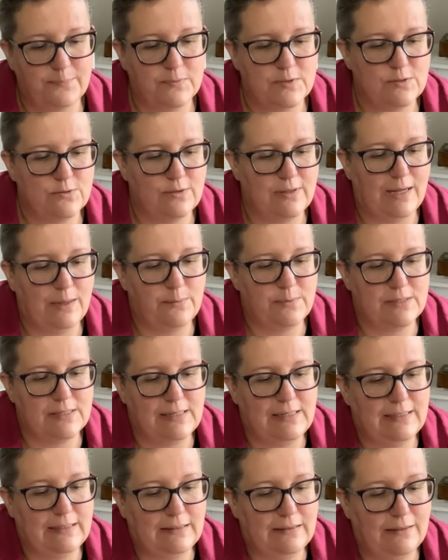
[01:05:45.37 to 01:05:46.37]
So that was a
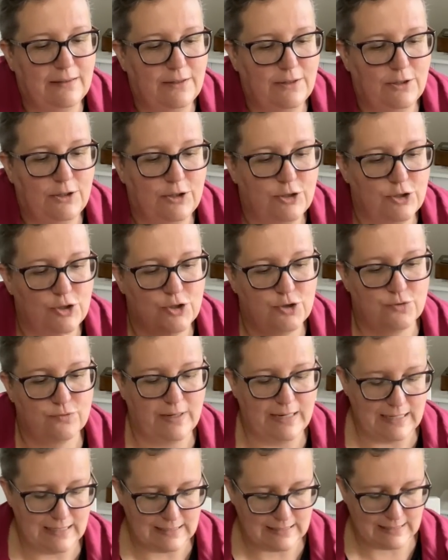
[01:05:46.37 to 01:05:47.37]
little
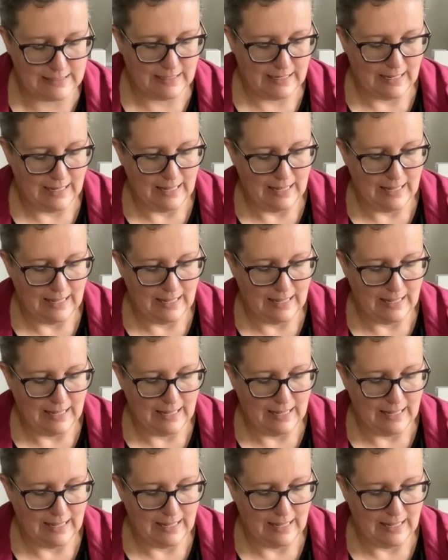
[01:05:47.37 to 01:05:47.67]
treat.